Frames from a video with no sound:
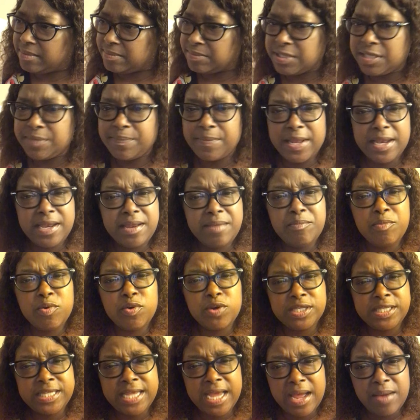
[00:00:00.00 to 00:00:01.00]
spending
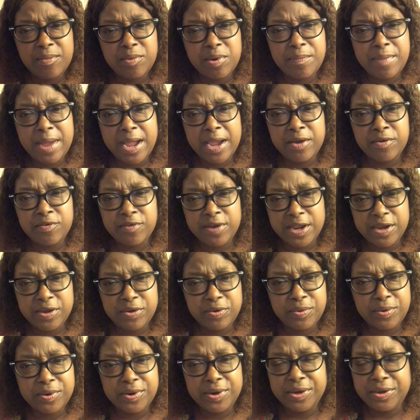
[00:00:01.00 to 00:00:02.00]
more time with my
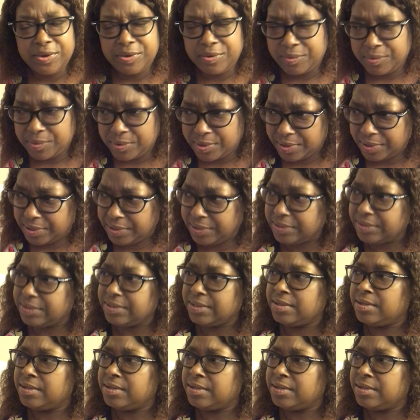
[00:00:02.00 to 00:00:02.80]
granddaughter and daughter,